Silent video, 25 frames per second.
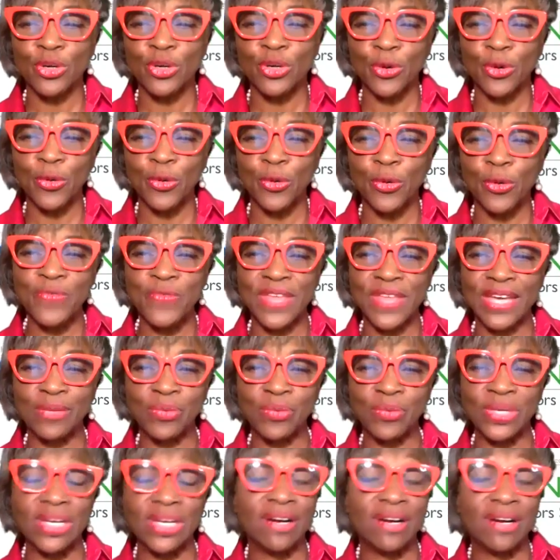that we
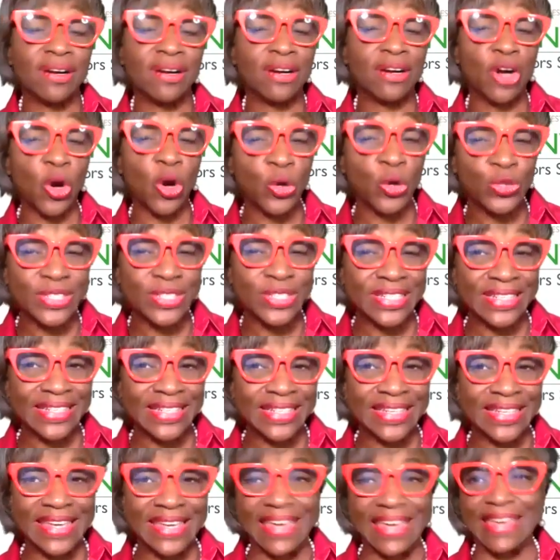are
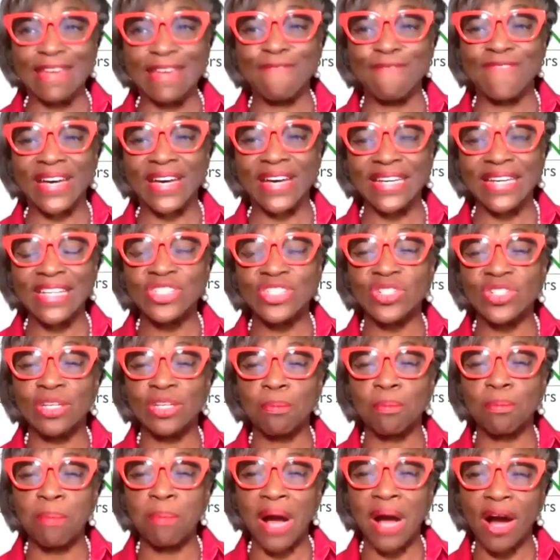hosting a financial
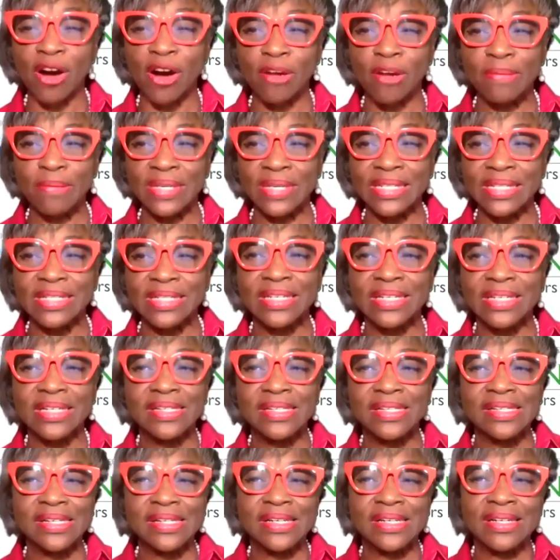empowerment
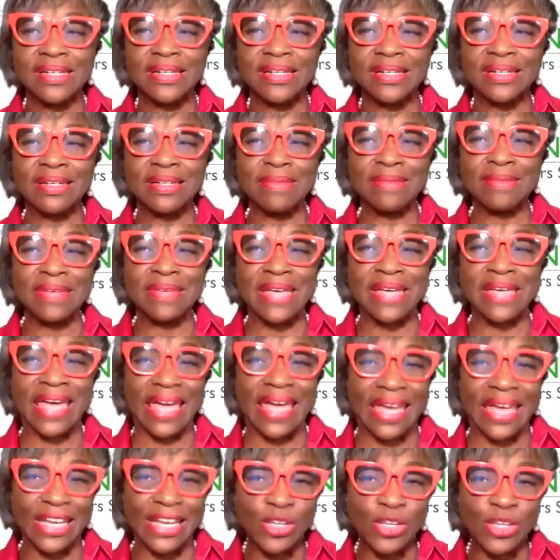
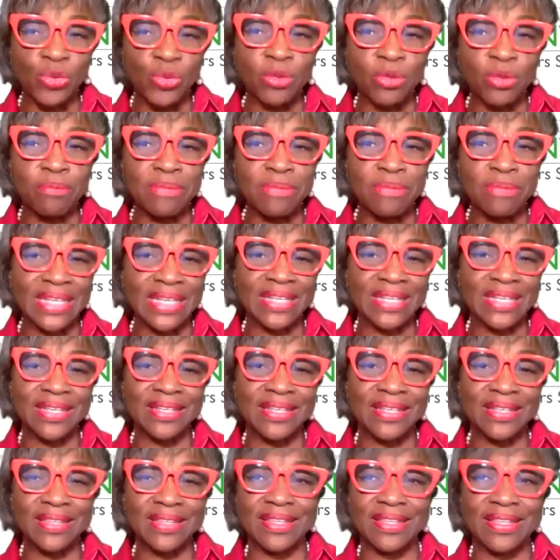annual
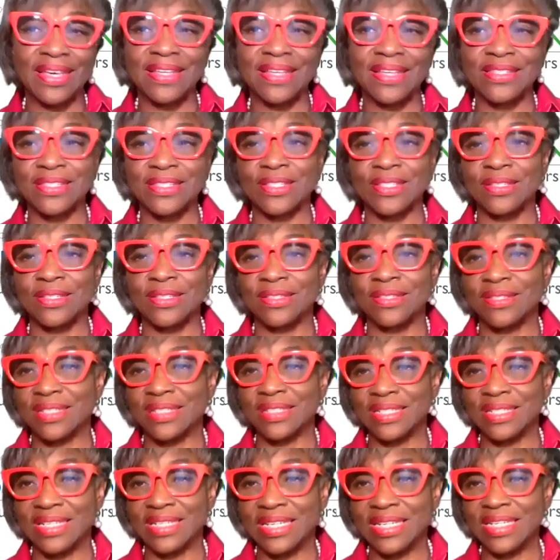meeting. That's
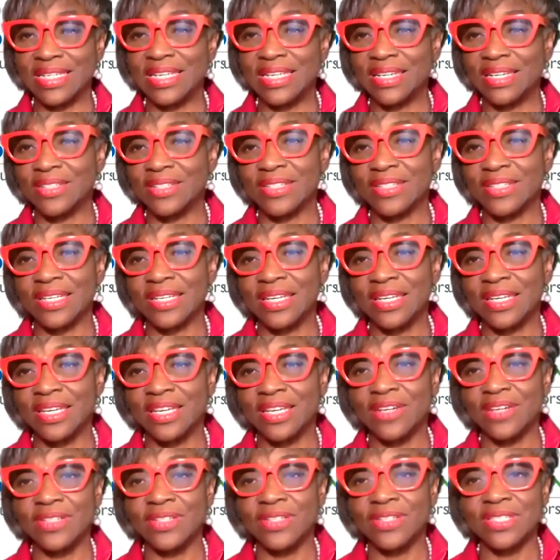the details are
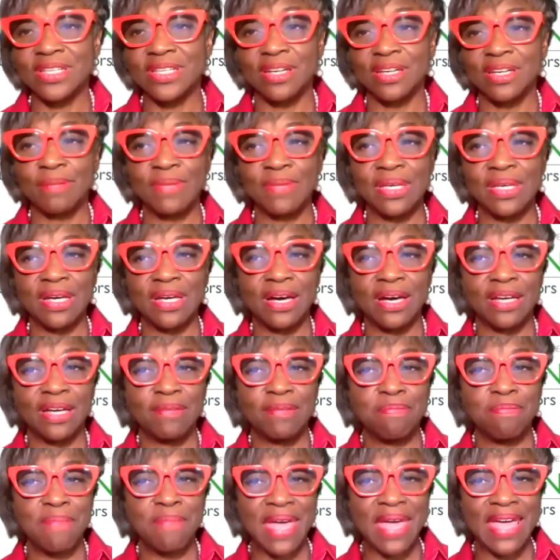here. It's going to be
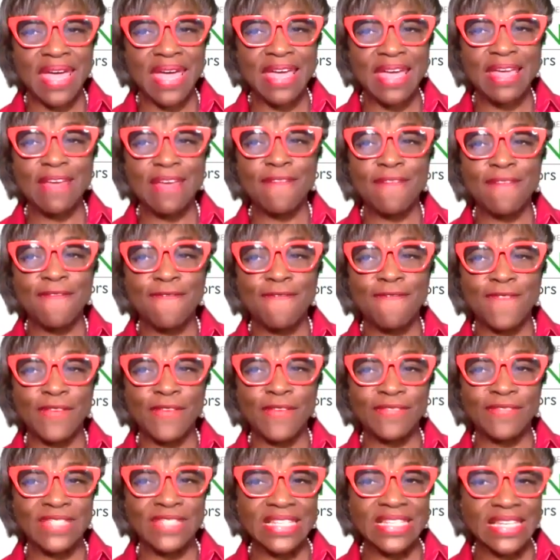on May
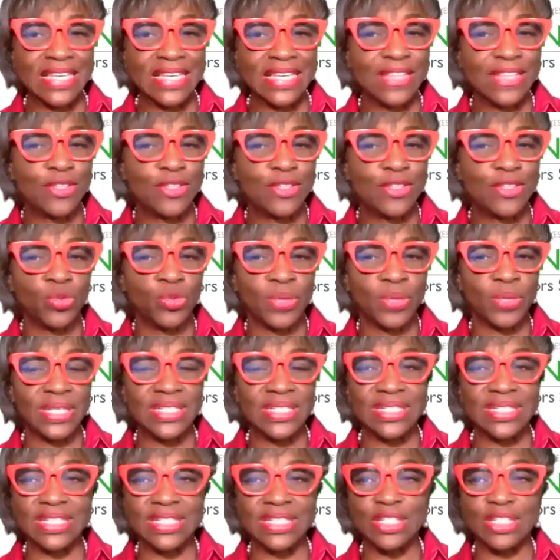15th,
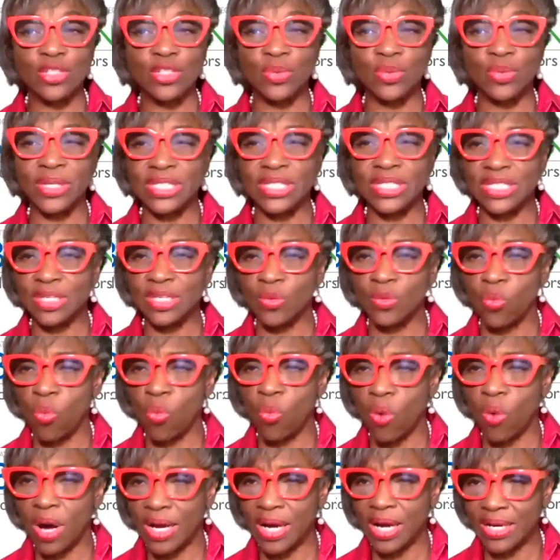
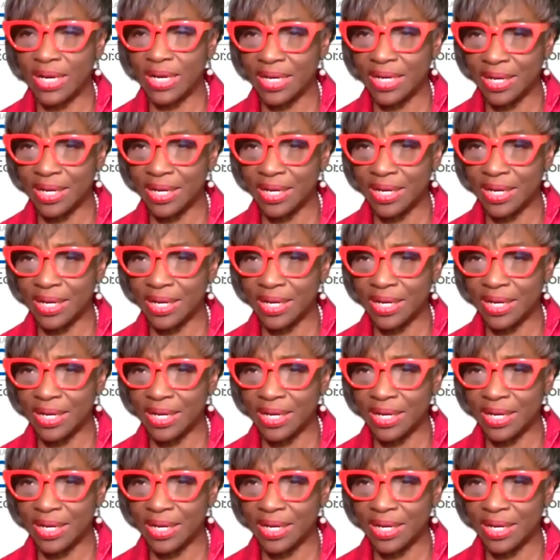2021.